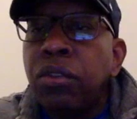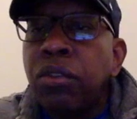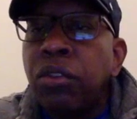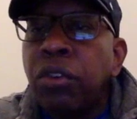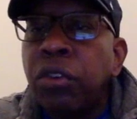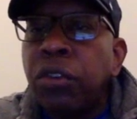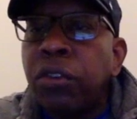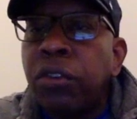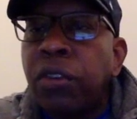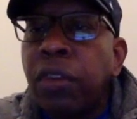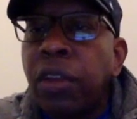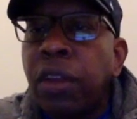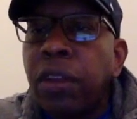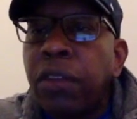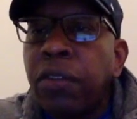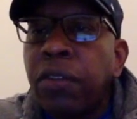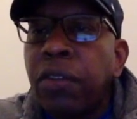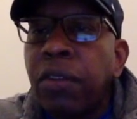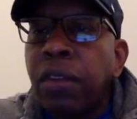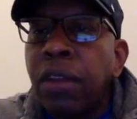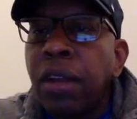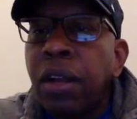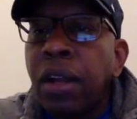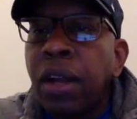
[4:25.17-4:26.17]
Just
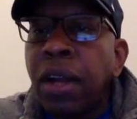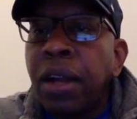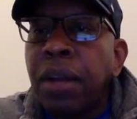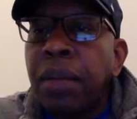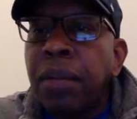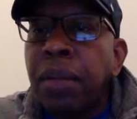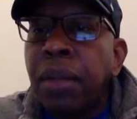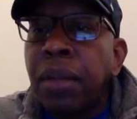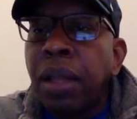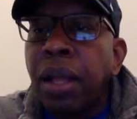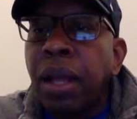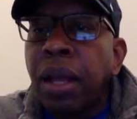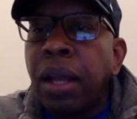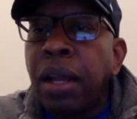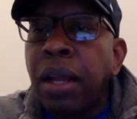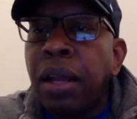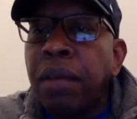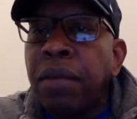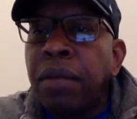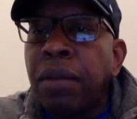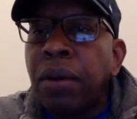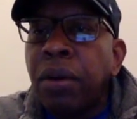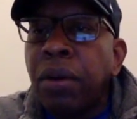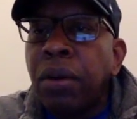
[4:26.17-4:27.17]
says I'm
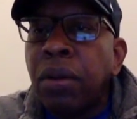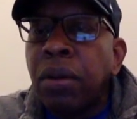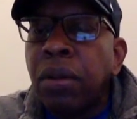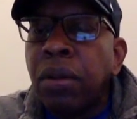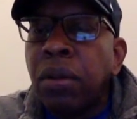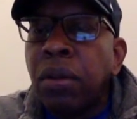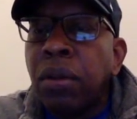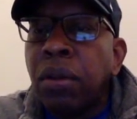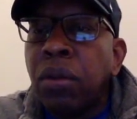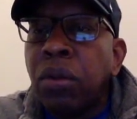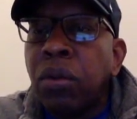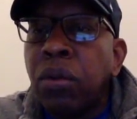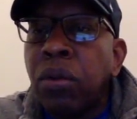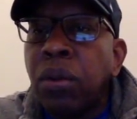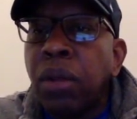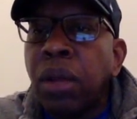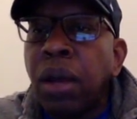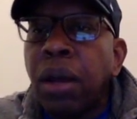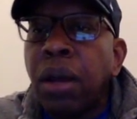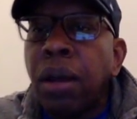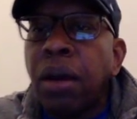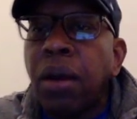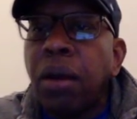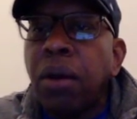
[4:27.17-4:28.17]
live on
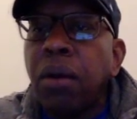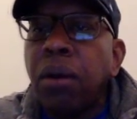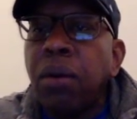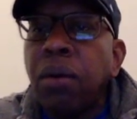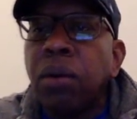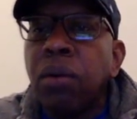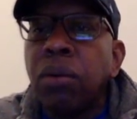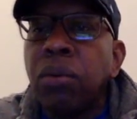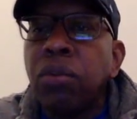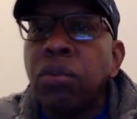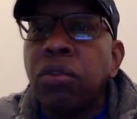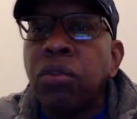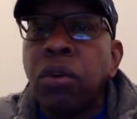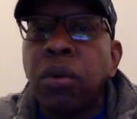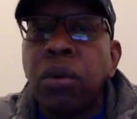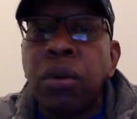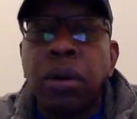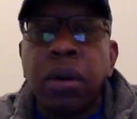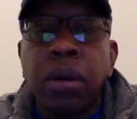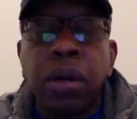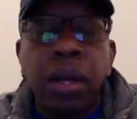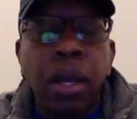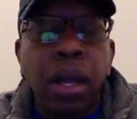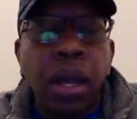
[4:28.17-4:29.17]
Lula. Oh,
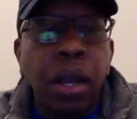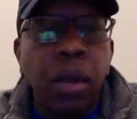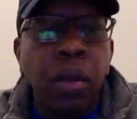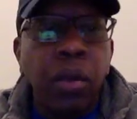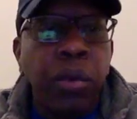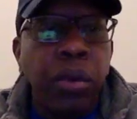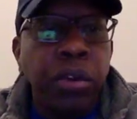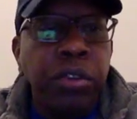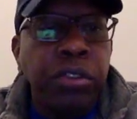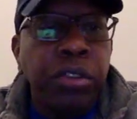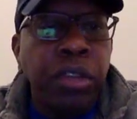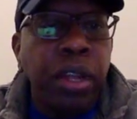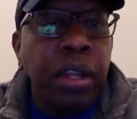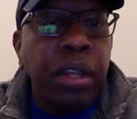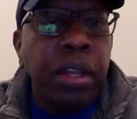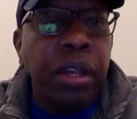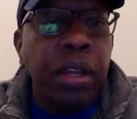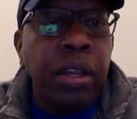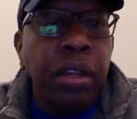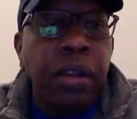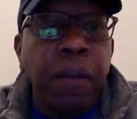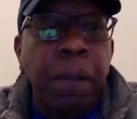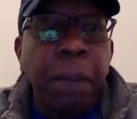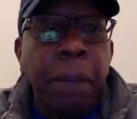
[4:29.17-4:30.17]
so I wish I could.